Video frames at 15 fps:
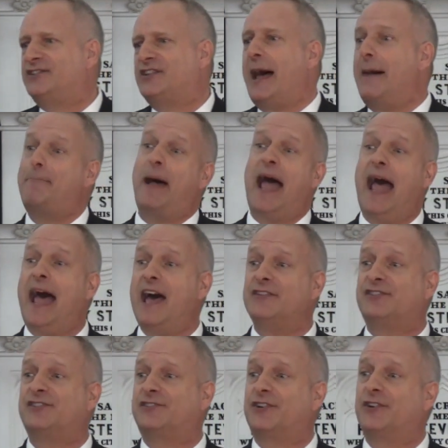a
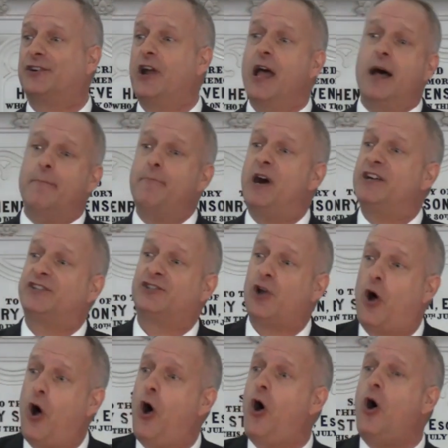pastor must
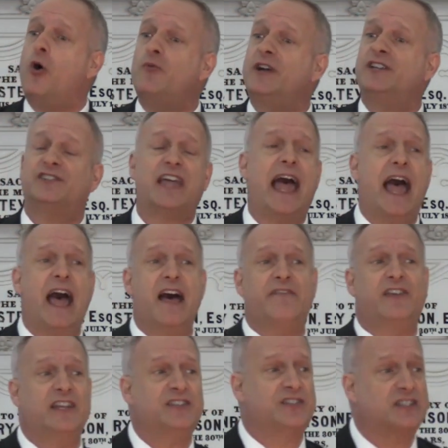always have
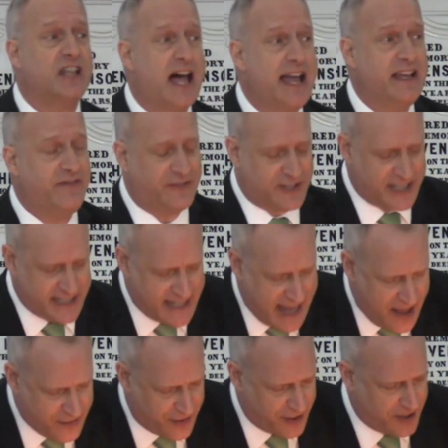his life
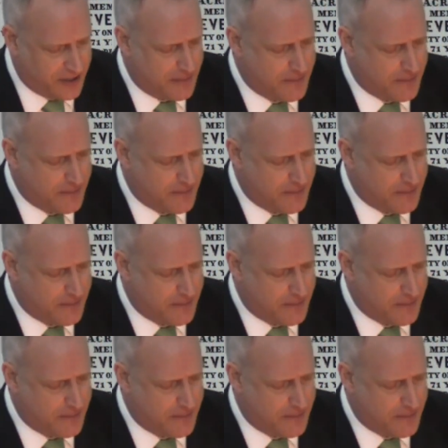together.